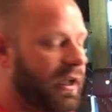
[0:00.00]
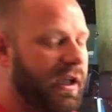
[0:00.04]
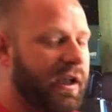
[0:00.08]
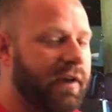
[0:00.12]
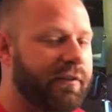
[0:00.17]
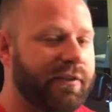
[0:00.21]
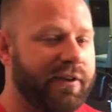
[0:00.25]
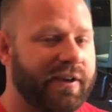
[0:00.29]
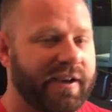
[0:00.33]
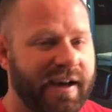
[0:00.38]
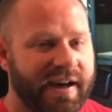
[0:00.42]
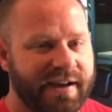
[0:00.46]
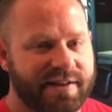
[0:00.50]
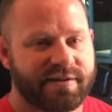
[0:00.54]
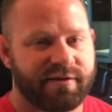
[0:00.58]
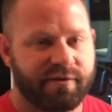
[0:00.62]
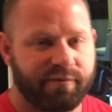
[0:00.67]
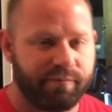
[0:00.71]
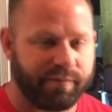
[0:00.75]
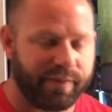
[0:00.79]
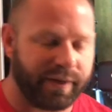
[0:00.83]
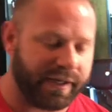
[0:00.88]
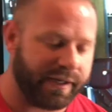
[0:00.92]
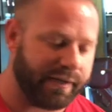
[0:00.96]
If you guys
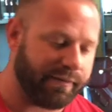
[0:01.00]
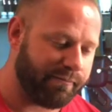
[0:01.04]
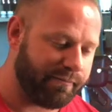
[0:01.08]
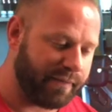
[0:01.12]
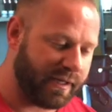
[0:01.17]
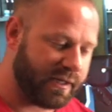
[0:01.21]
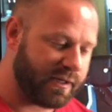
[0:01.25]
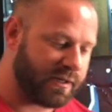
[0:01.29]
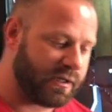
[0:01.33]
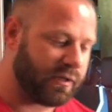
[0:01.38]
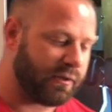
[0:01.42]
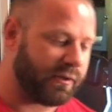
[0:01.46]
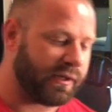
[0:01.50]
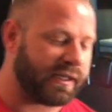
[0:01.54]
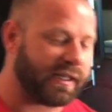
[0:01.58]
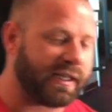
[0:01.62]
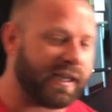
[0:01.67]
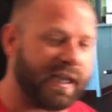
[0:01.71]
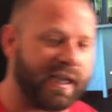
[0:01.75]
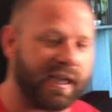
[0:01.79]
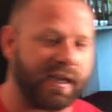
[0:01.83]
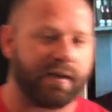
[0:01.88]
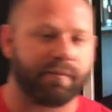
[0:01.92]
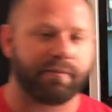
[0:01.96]
have been to a
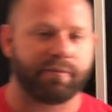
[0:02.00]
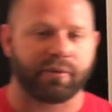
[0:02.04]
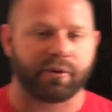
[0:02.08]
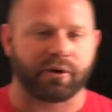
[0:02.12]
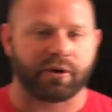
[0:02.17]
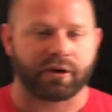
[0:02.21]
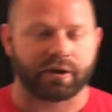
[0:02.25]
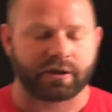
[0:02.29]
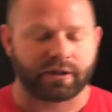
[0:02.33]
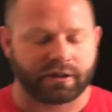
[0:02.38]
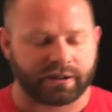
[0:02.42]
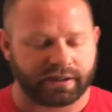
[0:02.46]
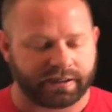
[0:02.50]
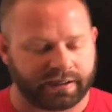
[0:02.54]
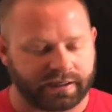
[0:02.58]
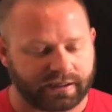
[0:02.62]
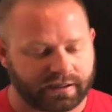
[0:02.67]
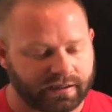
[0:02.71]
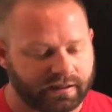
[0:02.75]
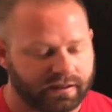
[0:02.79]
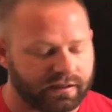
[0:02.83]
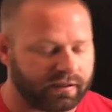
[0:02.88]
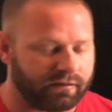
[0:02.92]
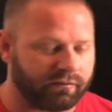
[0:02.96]
camp or a
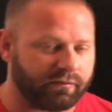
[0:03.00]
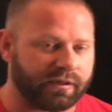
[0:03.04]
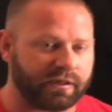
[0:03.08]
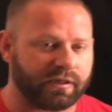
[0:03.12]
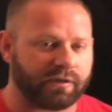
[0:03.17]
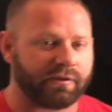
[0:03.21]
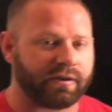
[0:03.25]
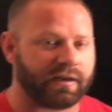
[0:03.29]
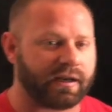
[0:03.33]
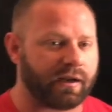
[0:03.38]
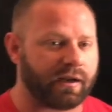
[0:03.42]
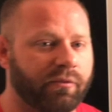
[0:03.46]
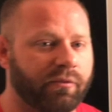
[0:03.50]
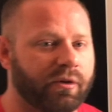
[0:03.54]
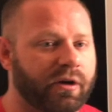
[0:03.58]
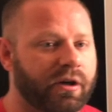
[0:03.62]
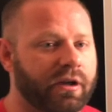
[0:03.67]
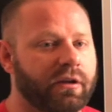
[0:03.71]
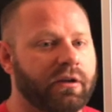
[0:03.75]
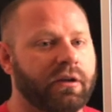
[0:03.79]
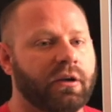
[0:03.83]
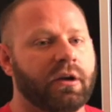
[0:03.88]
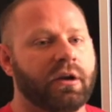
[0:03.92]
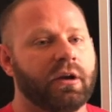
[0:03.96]
clinic that we do it
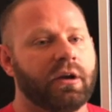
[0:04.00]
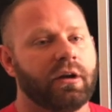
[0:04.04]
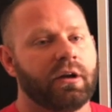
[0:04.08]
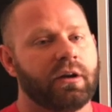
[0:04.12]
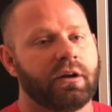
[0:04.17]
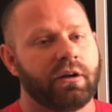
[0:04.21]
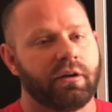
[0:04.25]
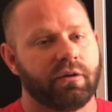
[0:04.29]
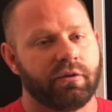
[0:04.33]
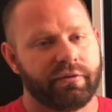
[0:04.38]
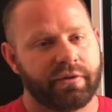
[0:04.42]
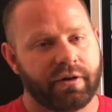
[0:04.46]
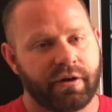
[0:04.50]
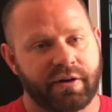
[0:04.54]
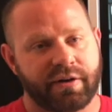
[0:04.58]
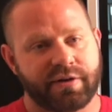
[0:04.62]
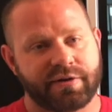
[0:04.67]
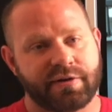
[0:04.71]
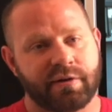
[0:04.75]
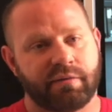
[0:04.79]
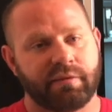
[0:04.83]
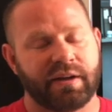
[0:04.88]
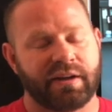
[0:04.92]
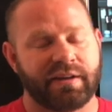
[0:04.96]
one, you'll
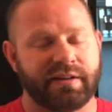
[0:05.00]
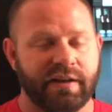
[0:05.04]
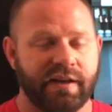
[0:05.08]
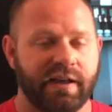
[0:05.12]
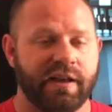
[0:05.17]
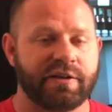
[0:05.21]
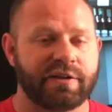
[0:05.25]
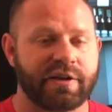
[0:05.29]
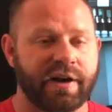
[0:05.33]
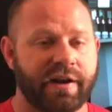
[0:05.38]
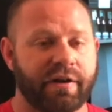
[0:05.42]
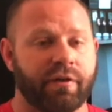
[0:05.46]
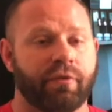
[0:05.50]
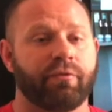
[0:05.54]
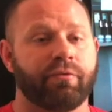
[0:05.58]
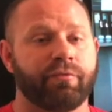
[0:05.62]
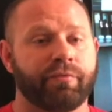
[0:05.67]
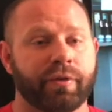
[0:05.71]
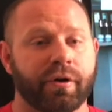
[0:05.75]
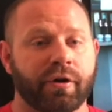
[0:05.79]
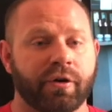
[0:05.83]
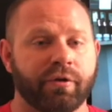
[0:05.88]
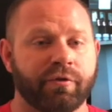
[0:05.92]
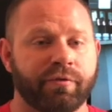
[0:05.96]
notice that we teach how to
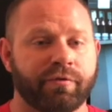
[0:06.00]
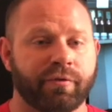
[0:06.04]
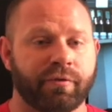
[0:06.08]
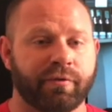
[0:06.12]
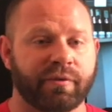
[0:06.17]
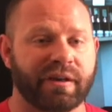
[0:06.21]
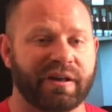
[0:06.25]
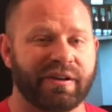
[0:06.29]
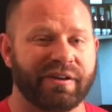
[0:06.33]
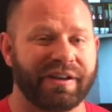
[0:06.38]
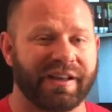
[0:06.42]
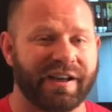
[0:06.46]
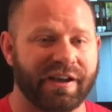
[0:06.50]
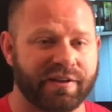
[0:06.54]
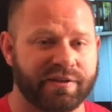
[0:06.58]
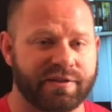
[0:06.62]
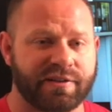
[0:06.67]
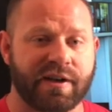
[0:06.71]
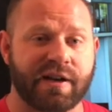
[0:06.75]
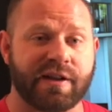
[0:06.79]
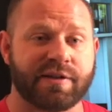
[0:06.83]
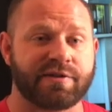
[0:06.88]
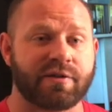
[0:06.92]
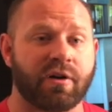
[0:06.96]
row for rear delt,
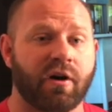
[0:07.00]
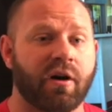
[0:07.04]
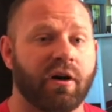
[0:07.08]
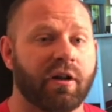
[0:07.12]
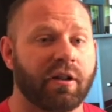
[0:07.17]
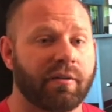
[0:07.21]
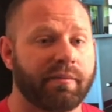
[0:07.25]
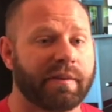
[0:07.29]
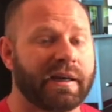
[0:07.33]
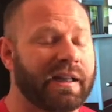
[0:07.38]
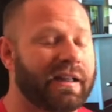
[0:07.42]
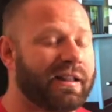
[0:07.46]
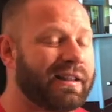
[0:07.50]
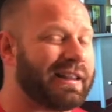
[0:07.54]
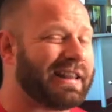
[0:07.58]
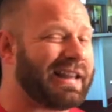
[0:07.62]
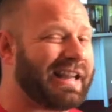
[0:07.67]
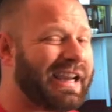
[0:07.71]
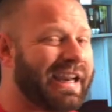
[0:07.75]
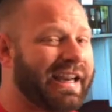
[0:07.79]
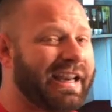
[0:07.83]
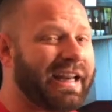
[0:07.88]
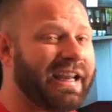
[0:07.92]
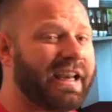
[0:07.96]
and it's all about
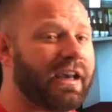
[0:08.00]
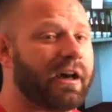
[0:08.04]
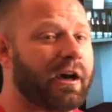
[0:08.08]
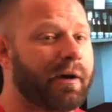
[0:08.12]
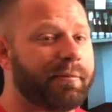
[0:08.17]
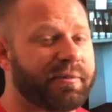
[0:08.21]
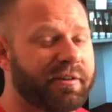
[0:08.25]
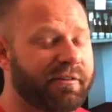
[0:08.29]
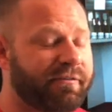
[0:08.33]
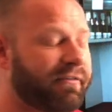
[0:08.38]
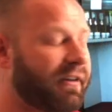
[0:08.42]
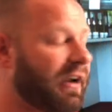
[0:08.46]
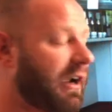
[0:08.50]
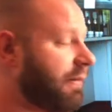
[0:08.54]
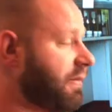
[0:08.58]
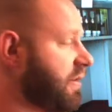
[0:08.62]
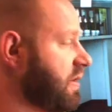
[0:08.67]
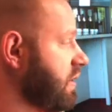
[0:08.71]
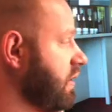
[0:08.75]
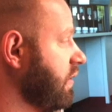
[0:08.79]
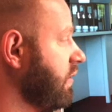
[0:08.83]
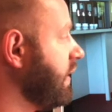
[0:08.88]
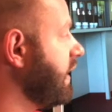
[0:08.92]
lining up the fibers of the